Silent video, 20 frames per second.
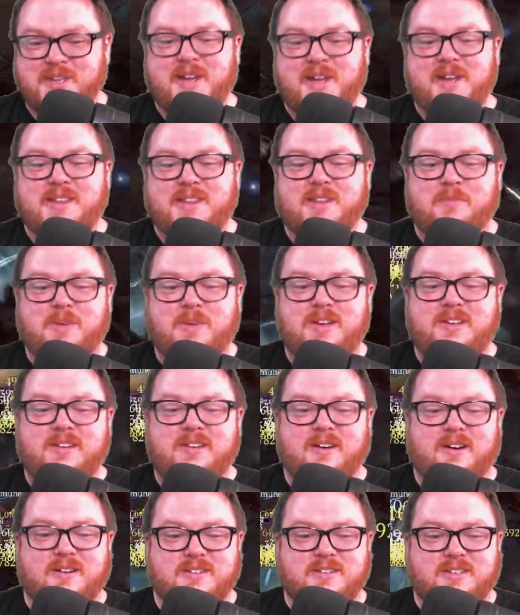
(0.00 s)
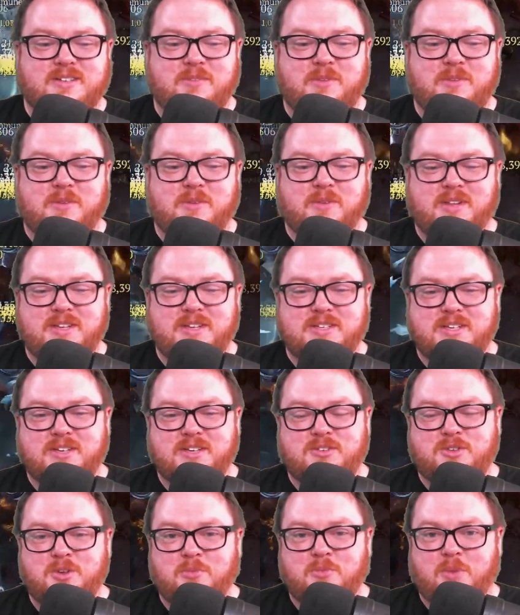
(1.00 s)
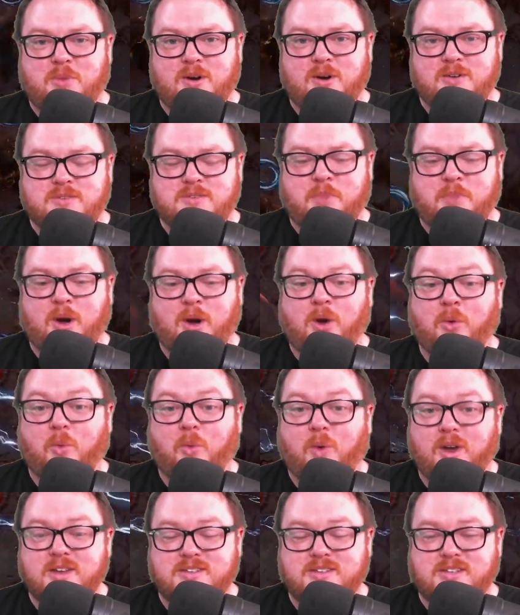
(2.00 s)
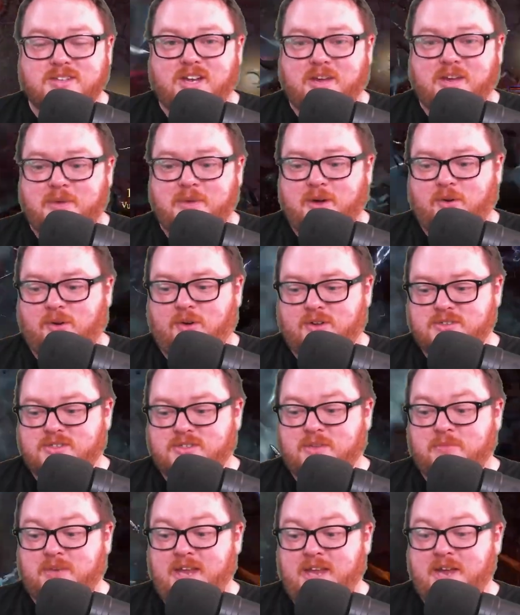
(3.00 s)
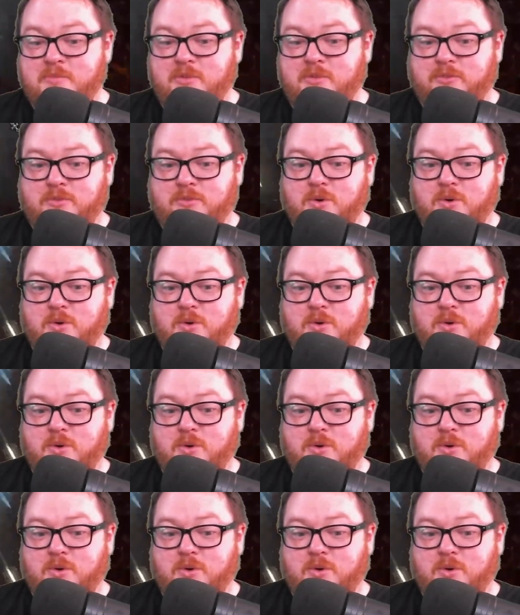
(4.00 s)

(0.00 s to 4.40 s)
The PTR is going to be releasing in 2 parts. Part 1 is going to come out on September 4th.